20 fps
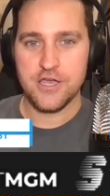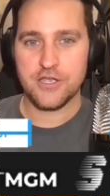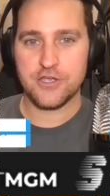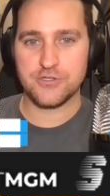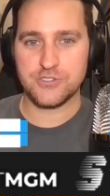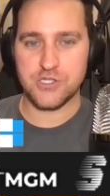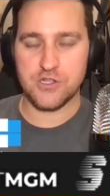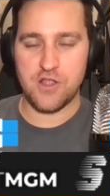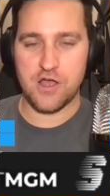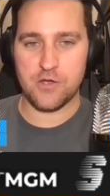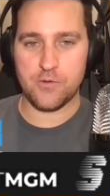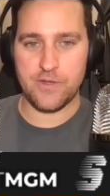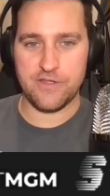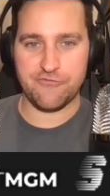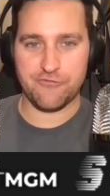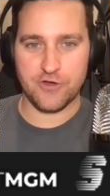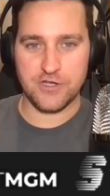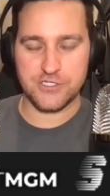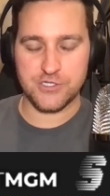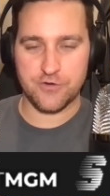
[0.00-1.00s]
Goes a long way
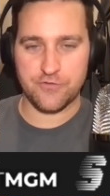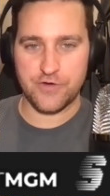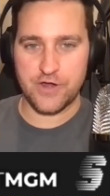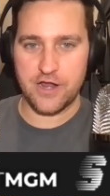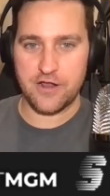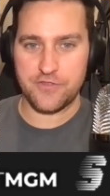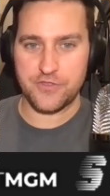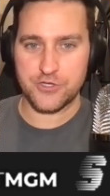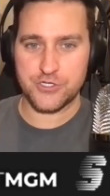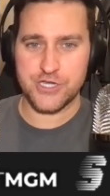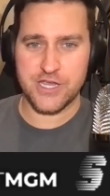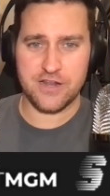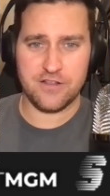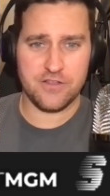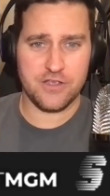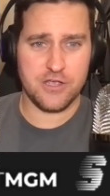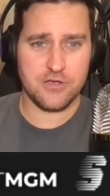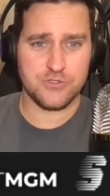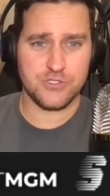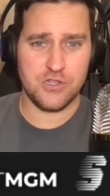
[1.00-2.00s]
for us over here at the channel.
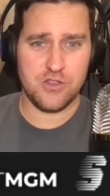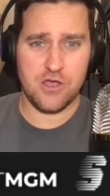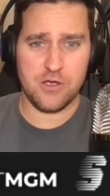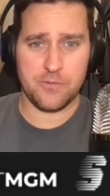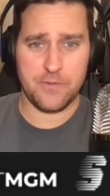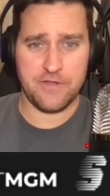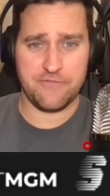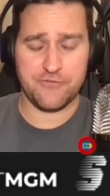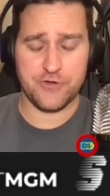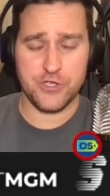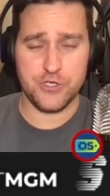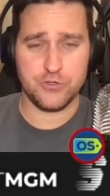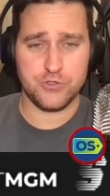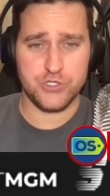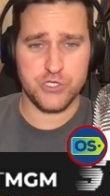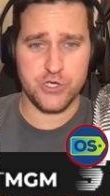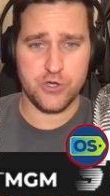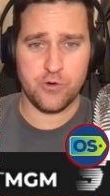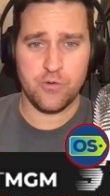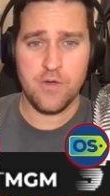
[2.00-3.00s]
It goes a long way for you
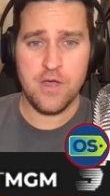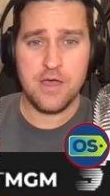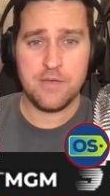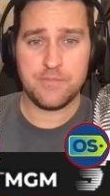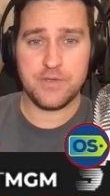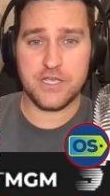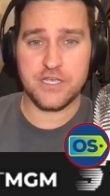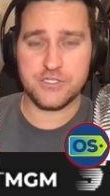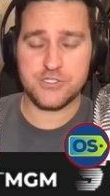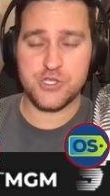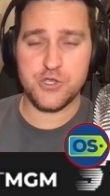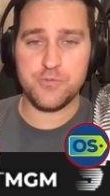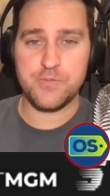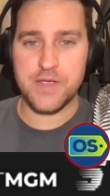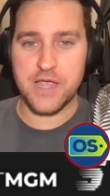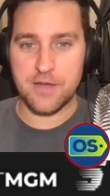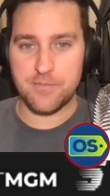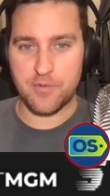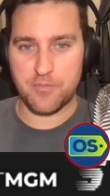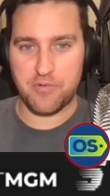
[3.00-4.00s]
too, because you
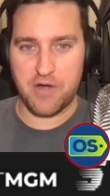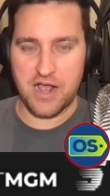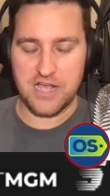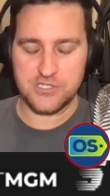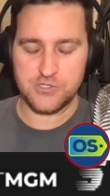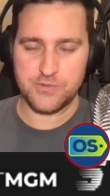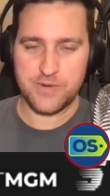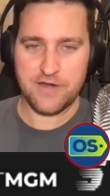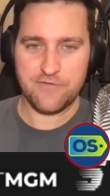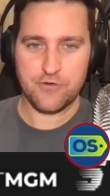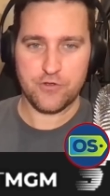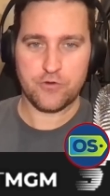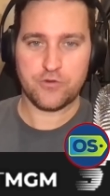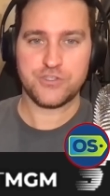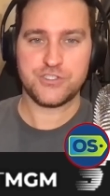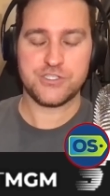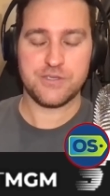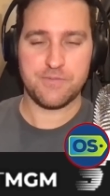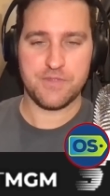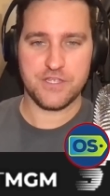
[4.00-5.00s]
become a prize whenever
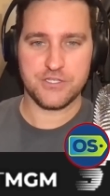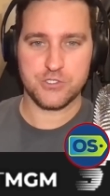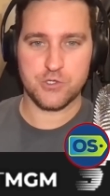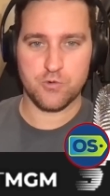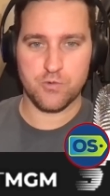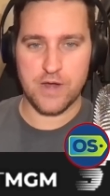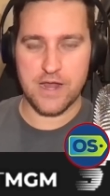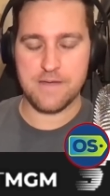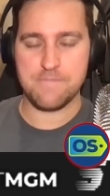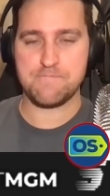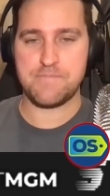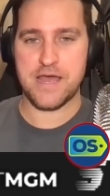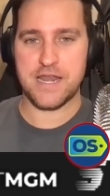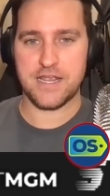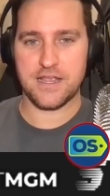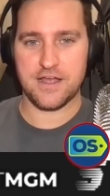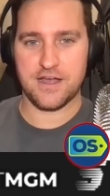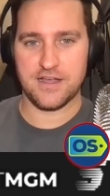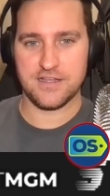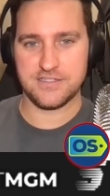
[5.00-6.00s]
some of this great
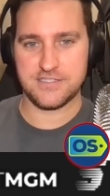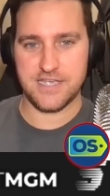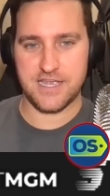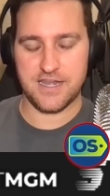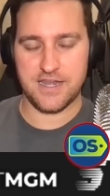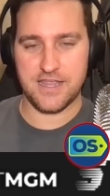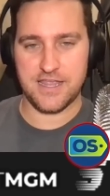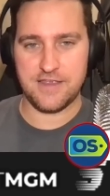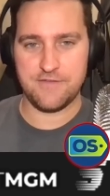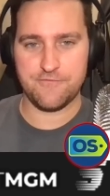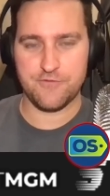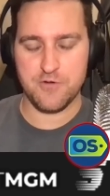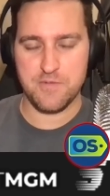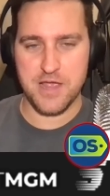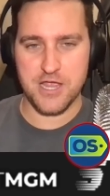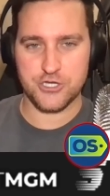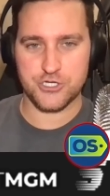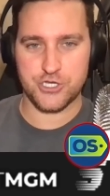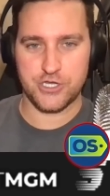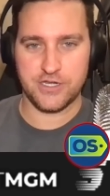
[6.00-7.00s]
betting content
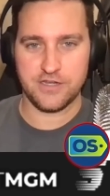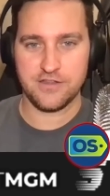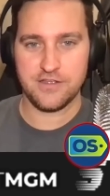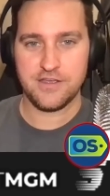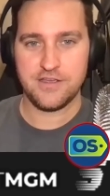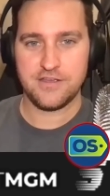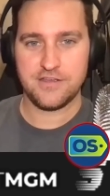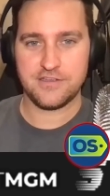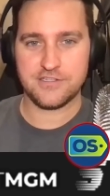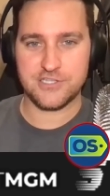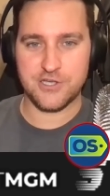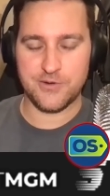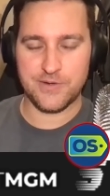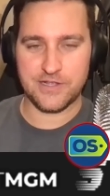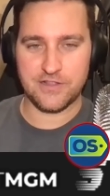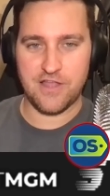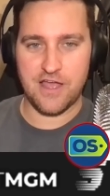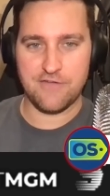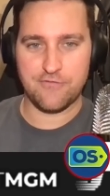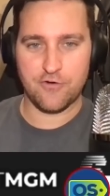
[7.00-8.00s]
information is
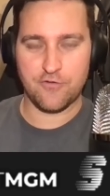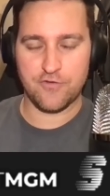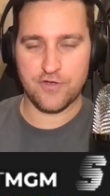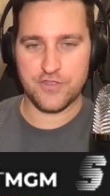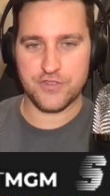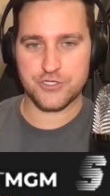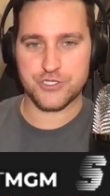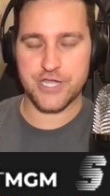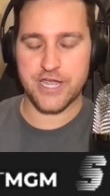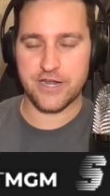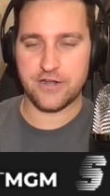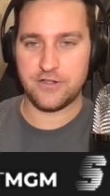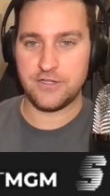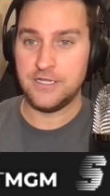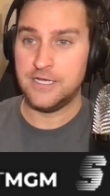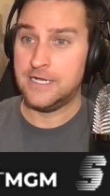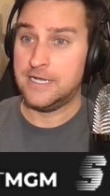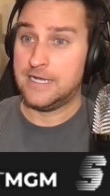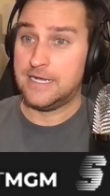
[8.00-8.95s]
going live over at the channel.